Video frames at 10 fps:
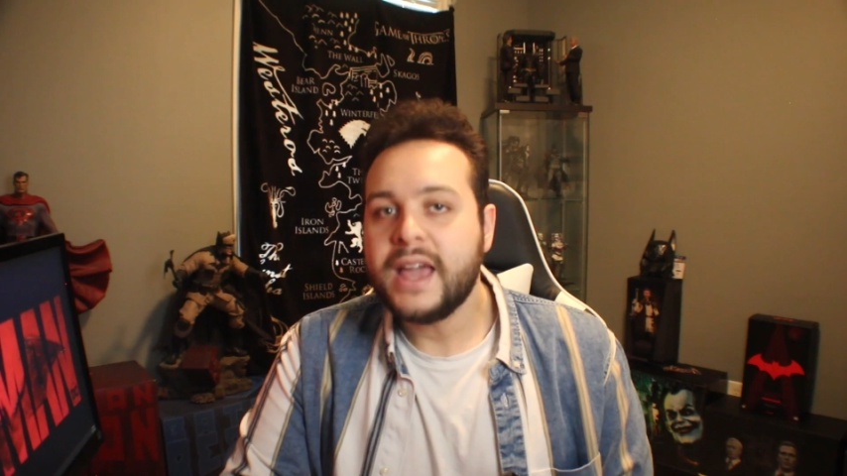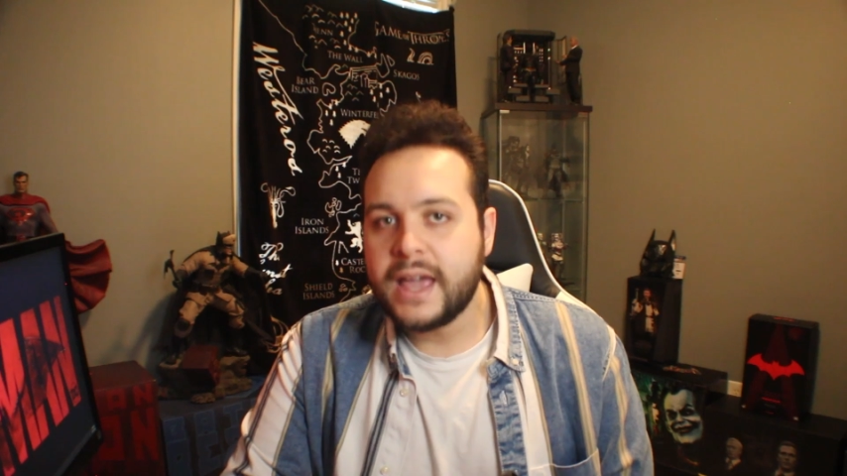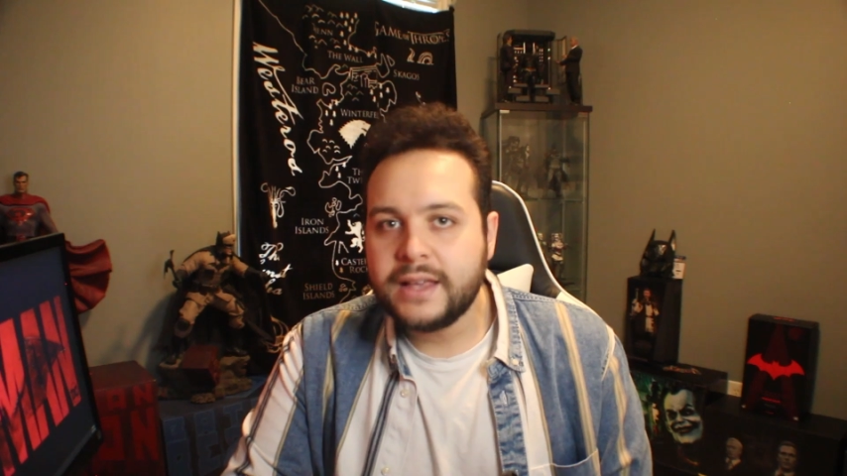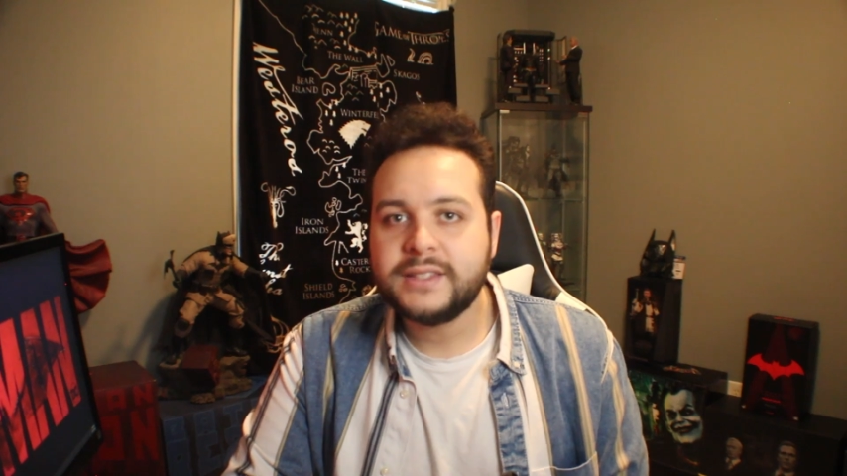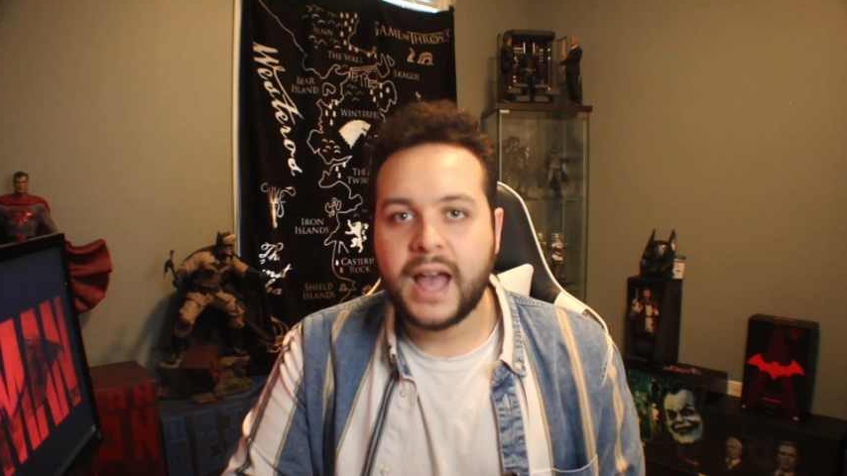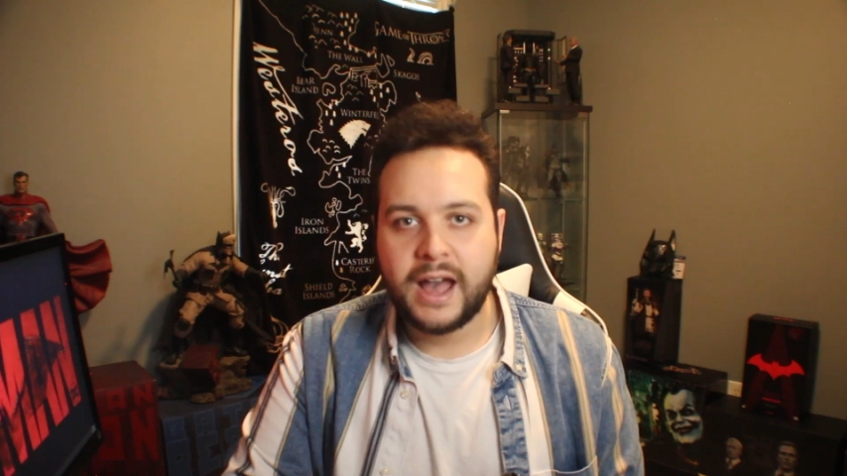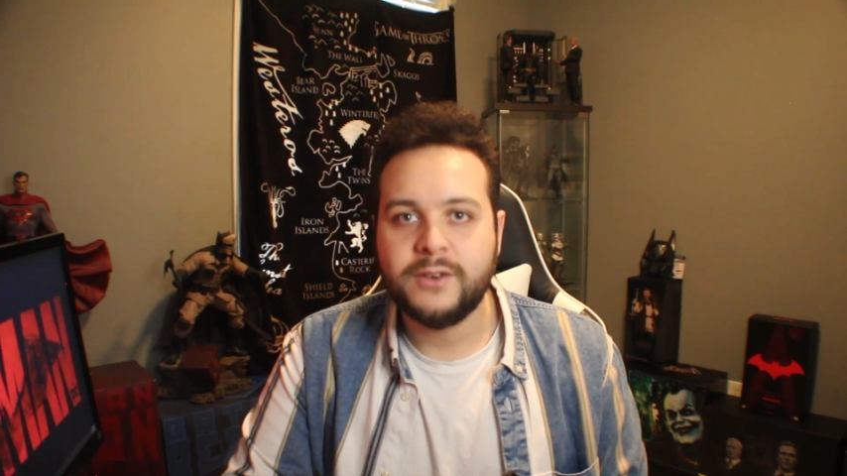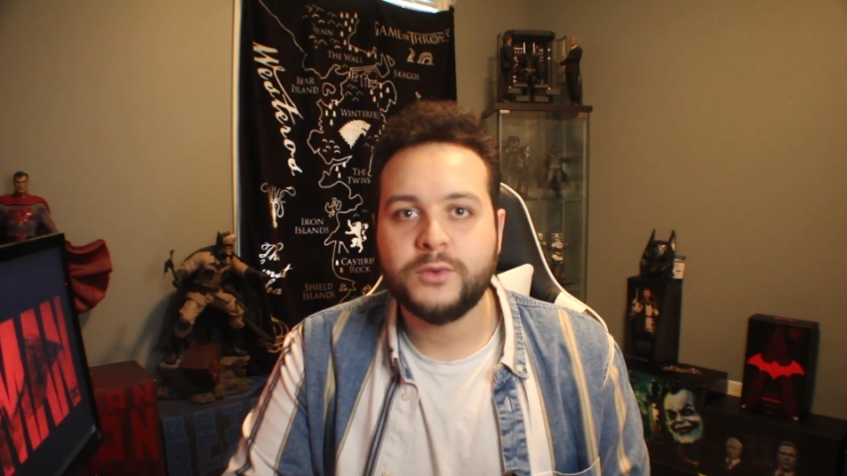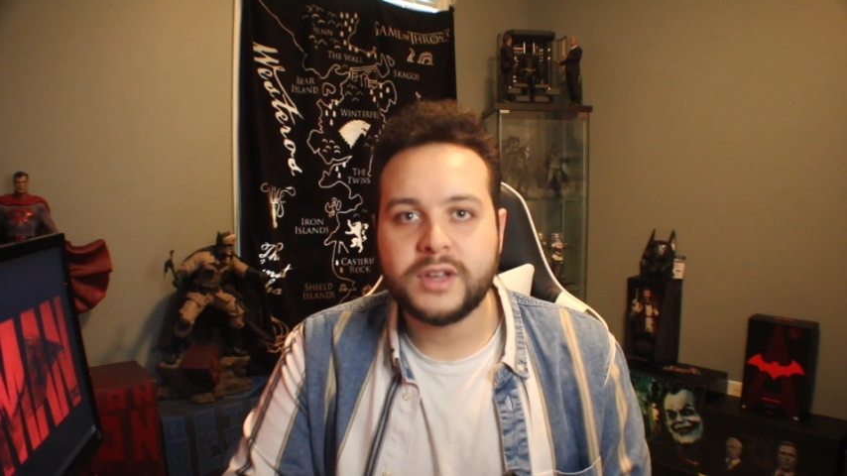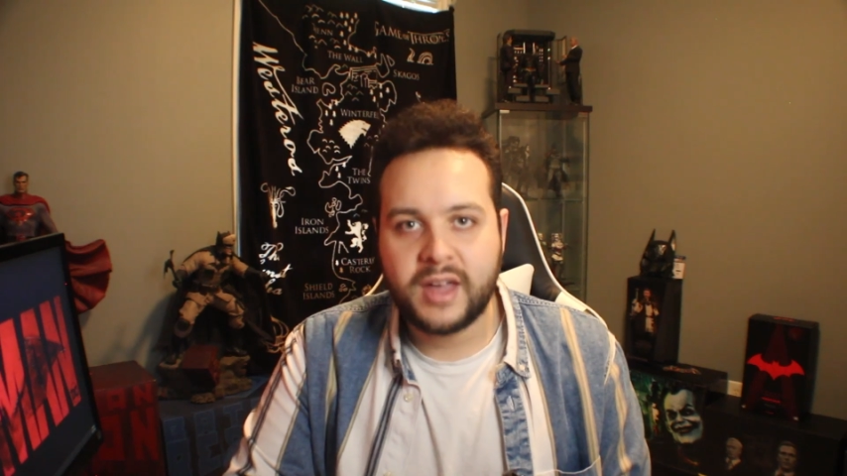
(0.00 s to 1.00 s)
is
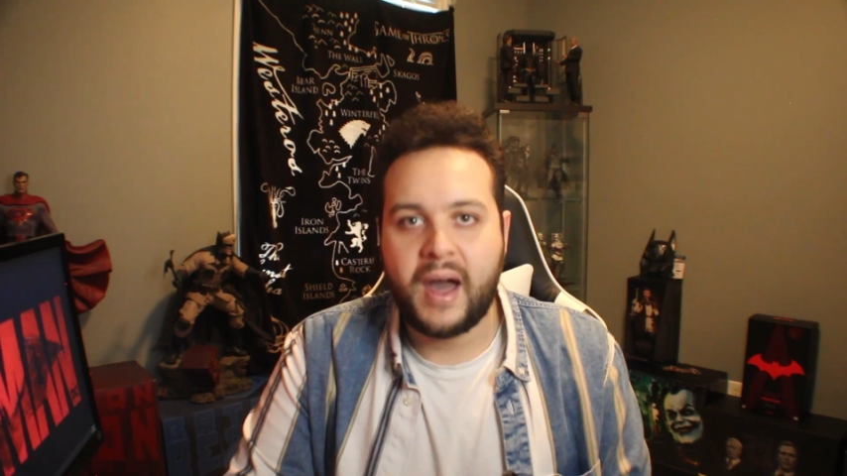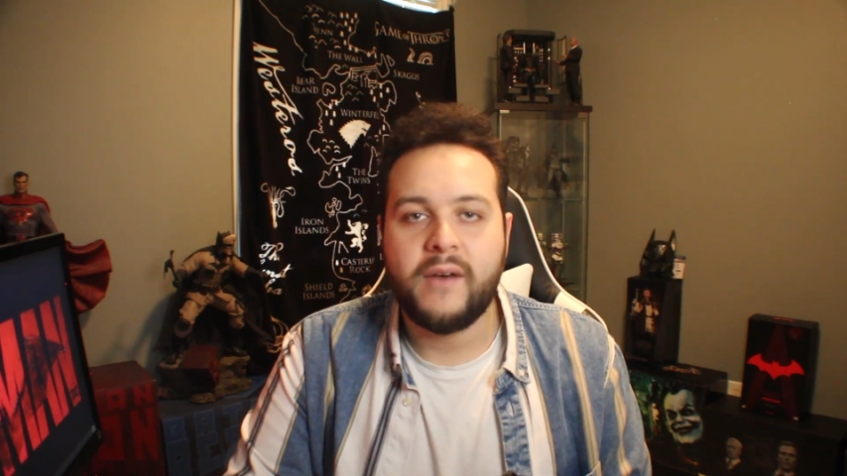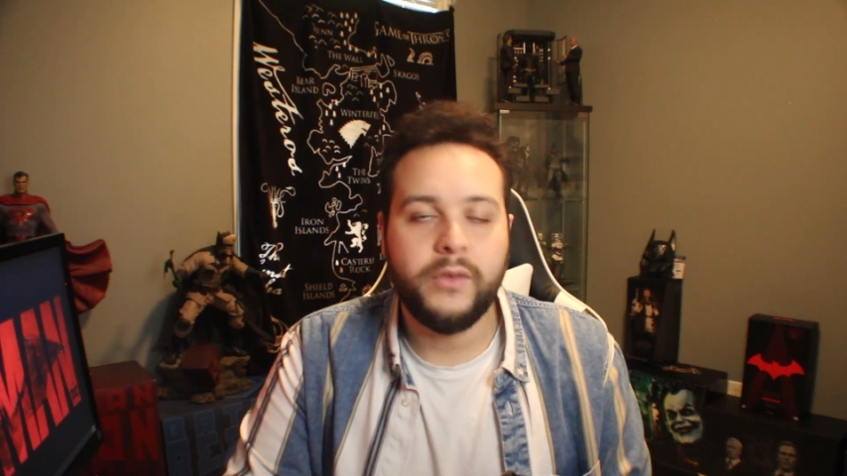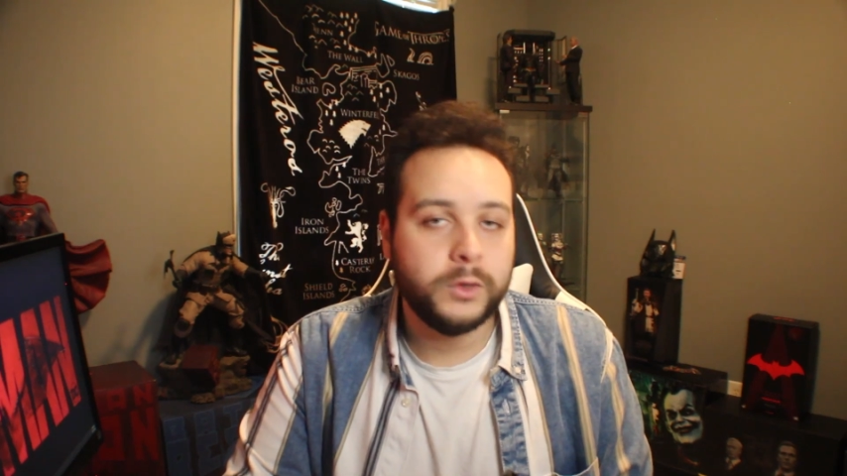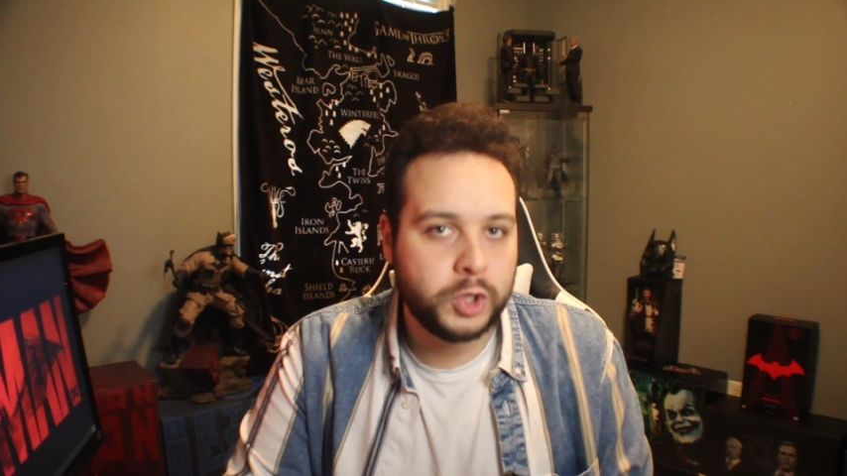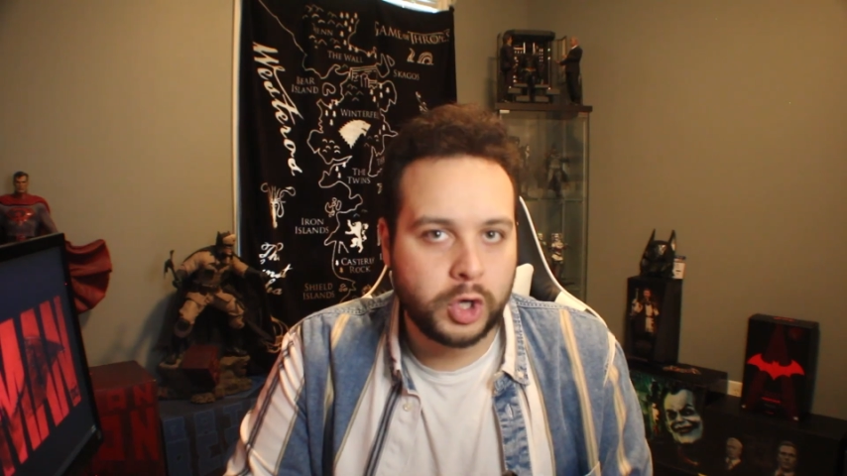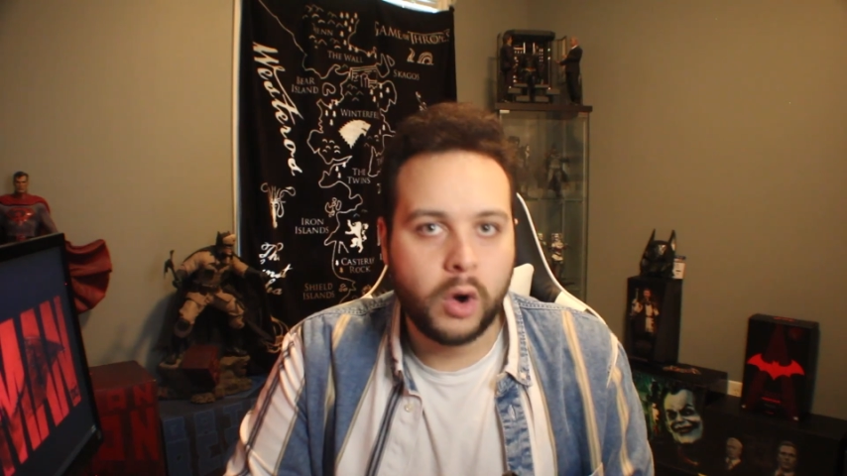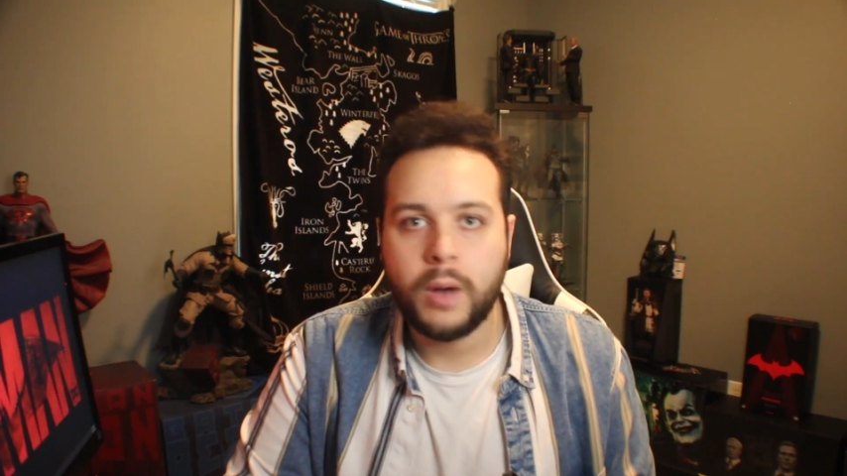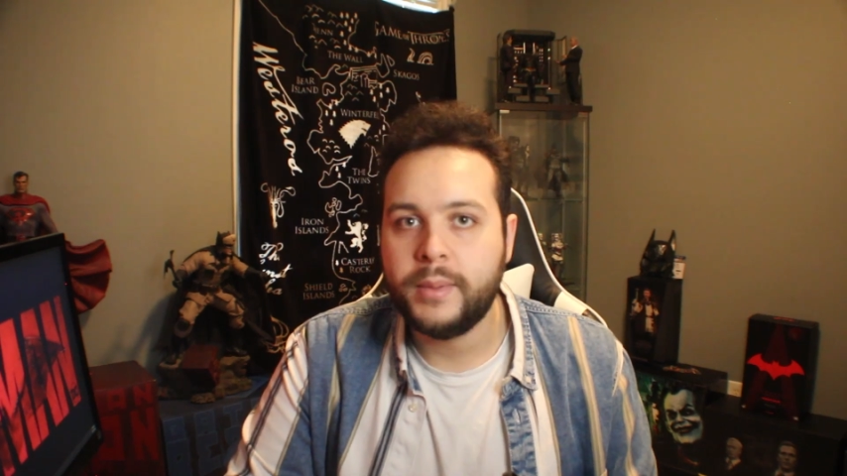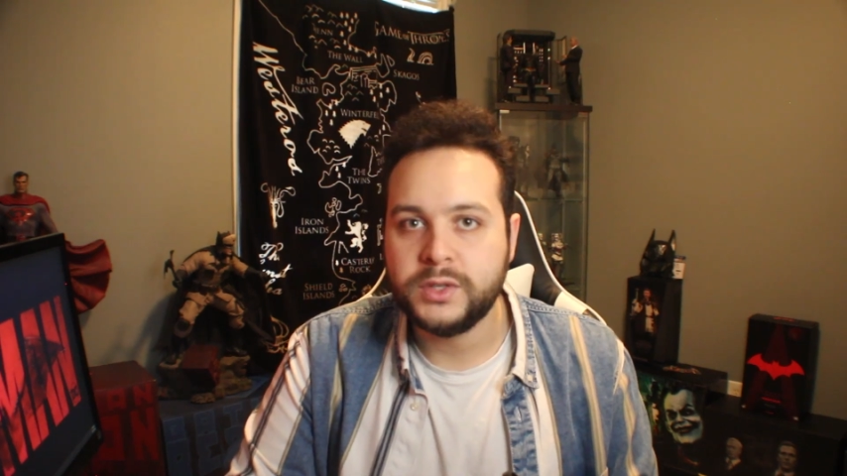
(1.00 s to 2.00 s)
Henry Cavill
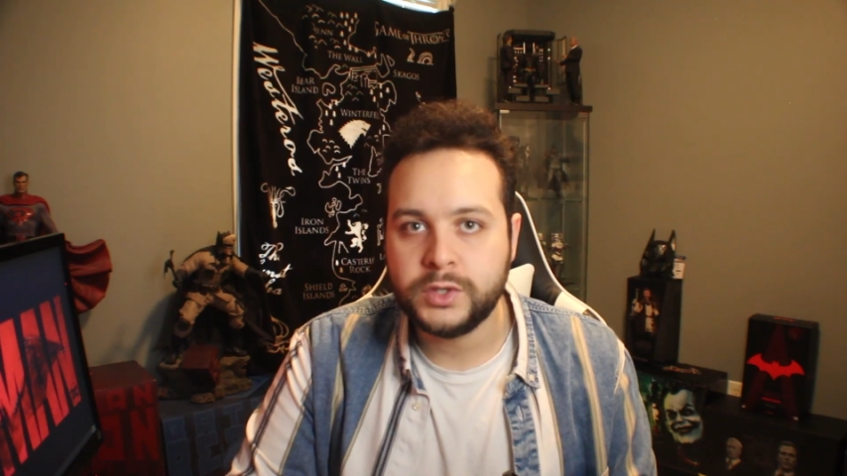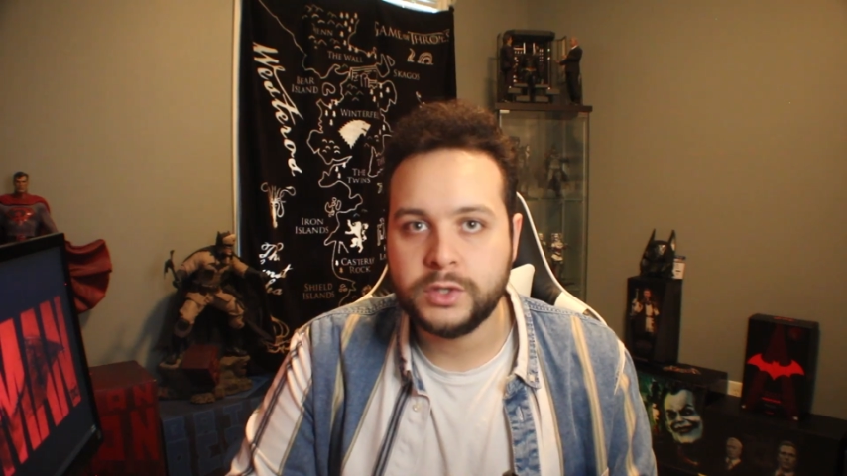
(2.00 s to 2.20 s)
show up as